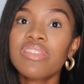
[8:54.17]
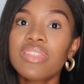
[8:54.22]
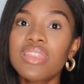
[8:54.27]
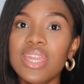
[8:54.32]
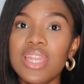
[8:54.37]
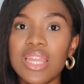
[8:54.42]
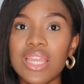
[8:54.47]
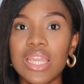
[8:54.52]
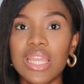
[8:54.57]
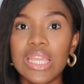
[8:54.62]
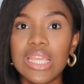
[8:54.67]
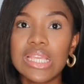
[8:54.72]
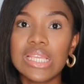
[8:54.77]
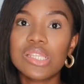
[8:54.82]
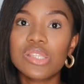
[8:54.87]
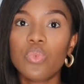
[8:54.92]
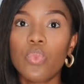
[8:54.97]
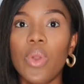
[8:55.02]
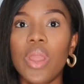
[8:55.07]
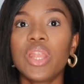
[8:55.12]
thing
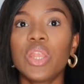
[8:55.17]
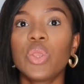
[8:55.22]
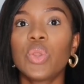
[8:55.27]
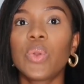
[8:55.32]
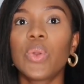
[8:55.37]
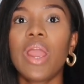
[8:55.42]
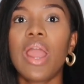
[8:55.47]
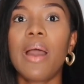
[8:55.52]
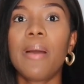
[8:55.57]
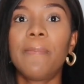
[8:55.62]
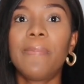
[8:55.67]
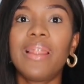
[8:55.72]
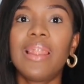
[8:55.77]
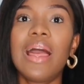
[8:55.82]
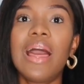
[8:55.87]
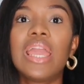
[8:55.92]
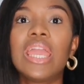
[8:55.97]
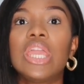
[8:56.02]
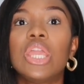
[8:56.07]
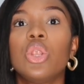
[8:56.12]
is when you're
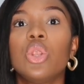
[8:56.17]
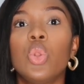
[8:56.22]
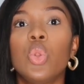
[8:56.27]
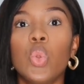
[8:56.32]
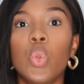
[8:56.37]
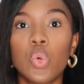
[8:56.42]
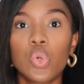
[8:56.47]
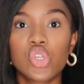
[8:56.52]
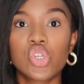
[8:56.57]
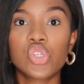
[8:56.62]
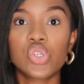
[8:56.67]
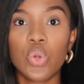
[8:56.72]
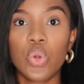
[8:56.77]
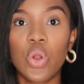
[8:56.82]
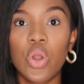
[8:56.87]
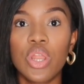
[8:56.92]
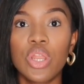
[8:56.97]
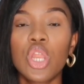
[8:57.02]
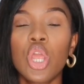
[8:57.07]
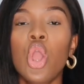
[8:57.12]
applying
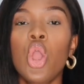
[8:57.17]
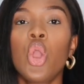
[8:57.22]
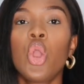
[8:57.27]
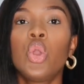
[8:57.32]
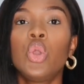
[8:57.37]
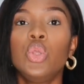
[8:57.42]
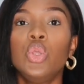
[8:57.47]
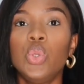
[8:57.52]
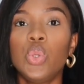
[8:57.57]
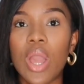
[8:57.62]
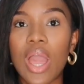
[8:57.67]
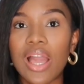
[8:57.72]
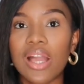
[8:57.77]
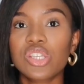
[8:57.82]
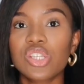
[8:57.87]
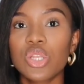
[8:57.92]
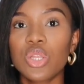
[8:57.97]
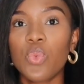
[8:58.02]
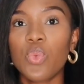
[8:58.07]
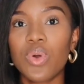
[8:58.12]
lotion, you
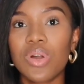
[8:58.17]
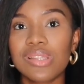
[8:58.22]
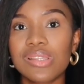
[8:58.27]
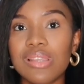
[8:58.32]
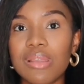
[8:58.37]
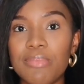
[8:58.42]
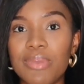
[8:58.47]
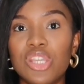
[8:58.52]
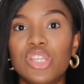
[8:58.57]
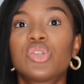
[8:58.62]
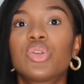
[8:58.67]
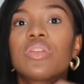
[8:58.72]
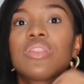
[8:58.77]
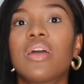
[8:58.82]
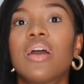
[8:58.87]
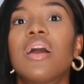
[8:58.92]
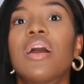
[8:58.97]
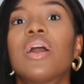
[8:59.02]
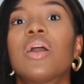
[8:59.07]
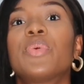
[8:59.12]
actually want to make sure
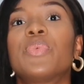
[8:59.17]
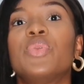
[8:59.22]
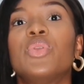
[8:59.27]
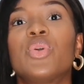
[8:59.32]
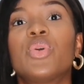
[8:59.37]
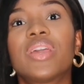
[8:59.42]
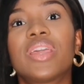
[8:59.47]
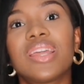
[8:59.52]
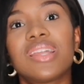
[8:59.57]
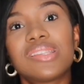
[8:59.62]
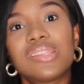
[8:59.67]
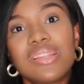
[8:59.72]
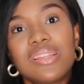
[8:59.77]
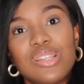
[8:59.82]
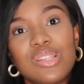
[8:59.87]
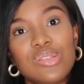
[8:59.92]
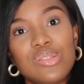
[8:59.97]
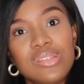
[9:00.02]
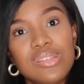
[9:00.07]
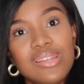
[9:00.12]
that you're getting
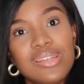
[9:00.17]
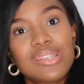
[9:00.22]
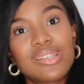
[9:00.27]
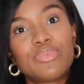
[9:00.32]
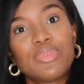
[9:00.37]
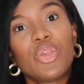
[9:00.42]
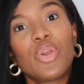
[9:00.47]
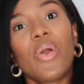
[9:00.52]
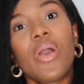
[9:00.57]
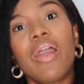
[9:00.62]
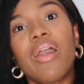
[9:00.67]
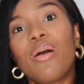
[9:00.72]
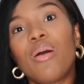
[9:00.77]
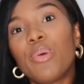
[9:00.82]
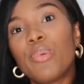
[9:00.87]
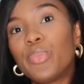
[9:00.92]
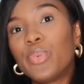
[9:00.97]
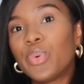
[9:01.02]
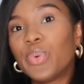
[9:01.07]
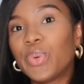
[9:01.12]
into certain, your
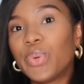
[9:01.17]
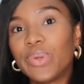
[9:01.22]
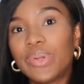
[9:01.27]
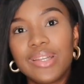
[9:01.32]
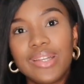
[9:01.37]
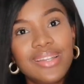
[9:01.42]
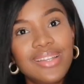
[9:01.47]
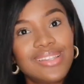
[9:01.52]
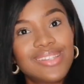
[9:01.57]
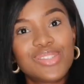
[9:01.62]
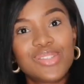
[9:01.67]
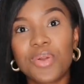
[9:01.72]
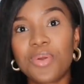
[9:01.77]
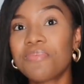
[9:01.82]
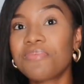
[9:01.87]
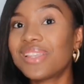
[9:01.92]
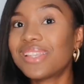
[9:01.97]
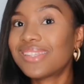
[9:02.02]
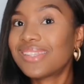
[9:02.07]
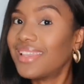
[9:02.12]
elbow,
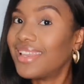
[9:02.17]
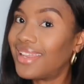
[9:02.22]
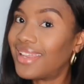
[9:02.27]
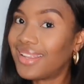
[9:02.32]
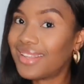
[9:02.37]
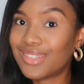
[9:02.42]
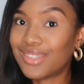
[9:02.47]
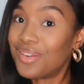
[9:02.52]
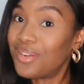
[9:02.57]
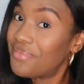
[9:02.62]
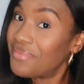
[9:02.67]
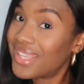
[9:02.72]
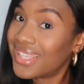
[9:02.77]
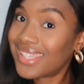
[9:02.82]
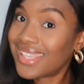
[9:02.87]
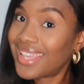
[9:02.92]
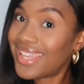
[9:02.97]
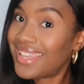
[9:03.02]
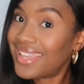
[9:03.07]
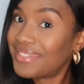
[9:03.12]
don't miss it. You
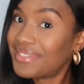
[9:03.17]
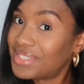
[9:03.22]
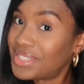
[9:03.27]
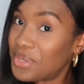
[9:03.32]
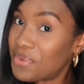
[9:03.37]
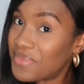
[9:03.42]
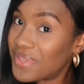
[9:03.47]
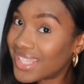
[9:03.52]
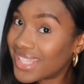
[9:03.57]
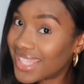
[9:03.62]
want